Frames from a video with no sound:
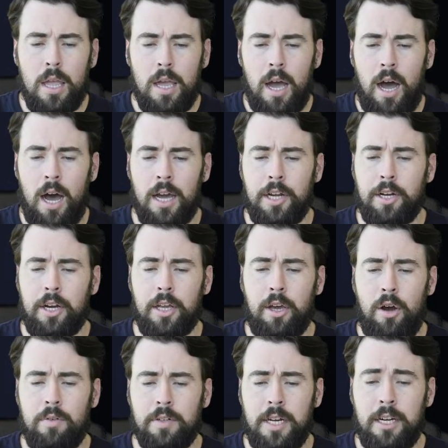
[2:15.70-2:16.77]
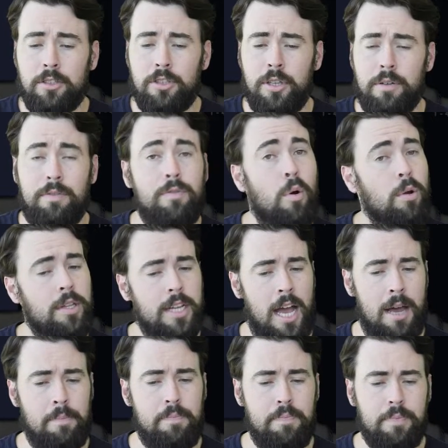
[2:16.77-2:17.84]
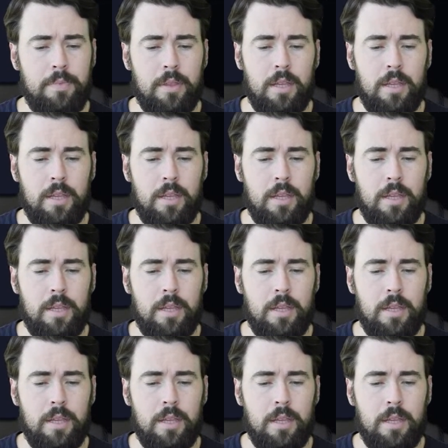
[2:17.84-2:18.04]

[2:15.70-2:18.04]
You're going to go over here to the fourth tab,